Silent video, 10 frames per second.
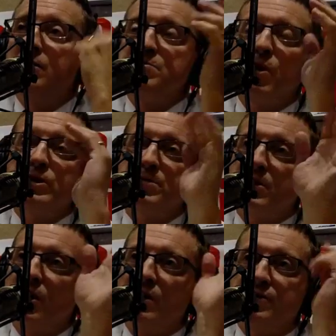It was
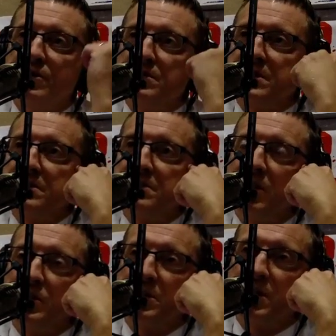multiple law firms,
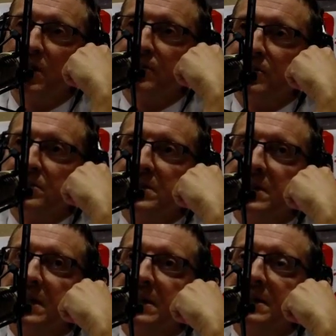
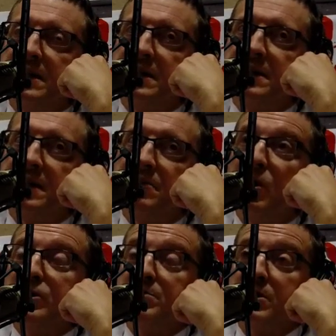and
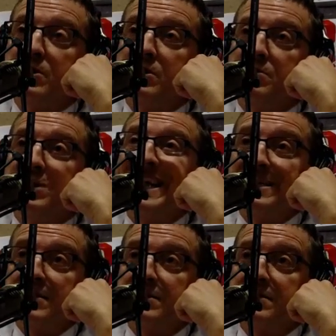multiple
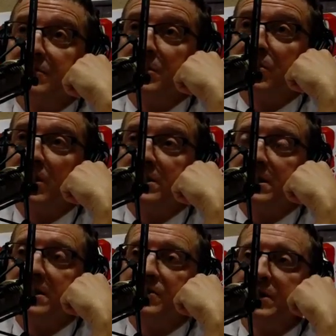plaintiffs from across
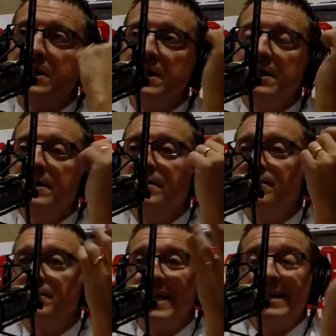the country.
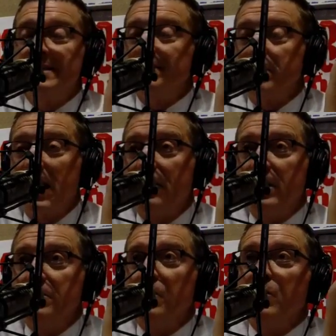That doesn't even
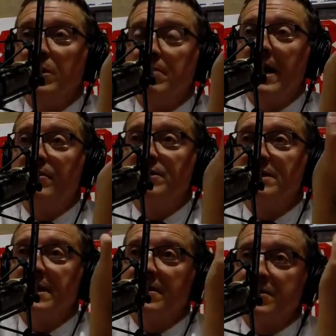matter anymore. What
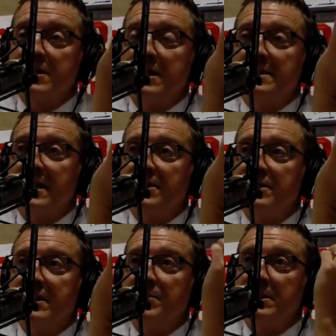matters is that there's a class
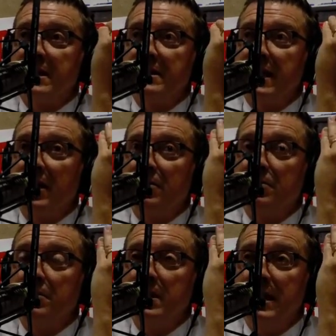action settlement that now
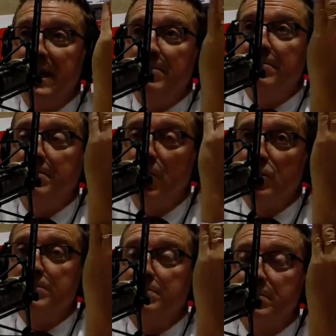
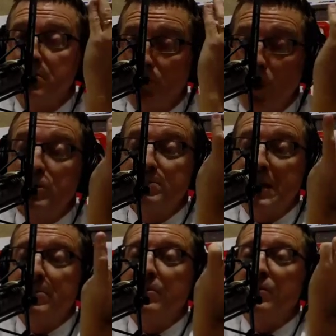most
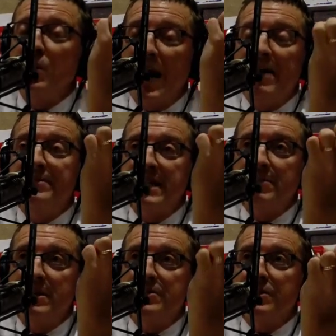people who have
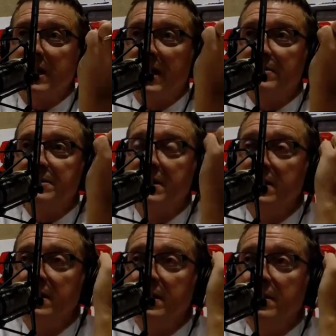Ticketmaster accounts
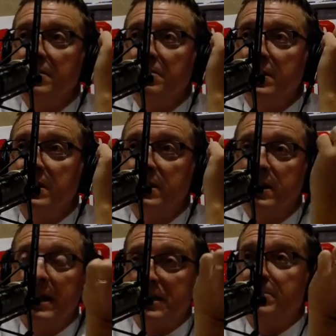
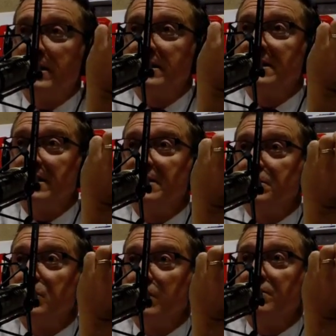can expect to see
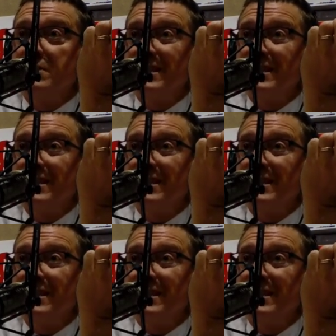some sort of